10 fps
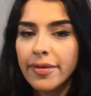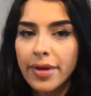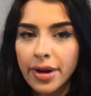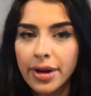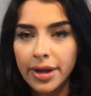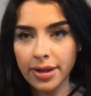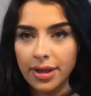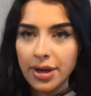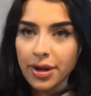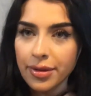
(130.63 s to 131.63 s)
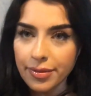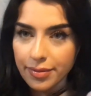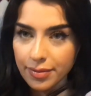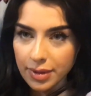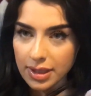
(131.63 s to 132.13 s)
funk, you know,
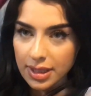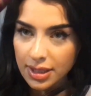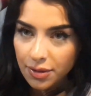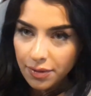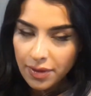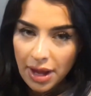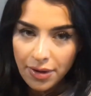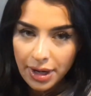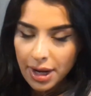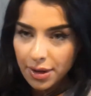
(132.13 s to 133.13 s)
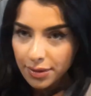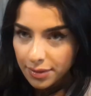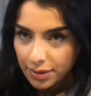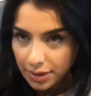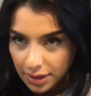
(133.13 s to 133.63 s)
because it's so flat right now.
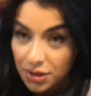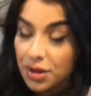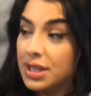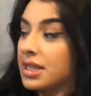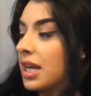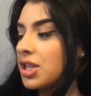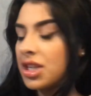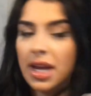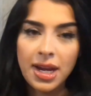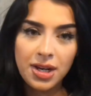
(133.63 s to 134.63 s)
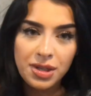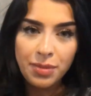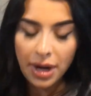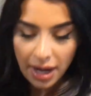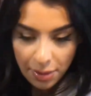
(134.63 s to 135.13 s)
So this is actually not
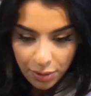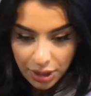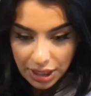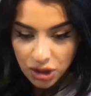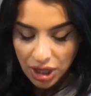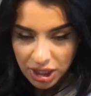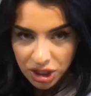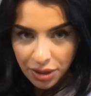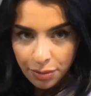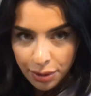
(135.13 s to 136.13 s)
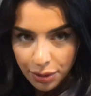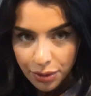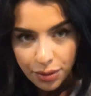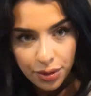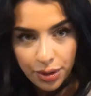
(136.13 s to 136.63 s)
hairspray. I'm putting dry shampoo,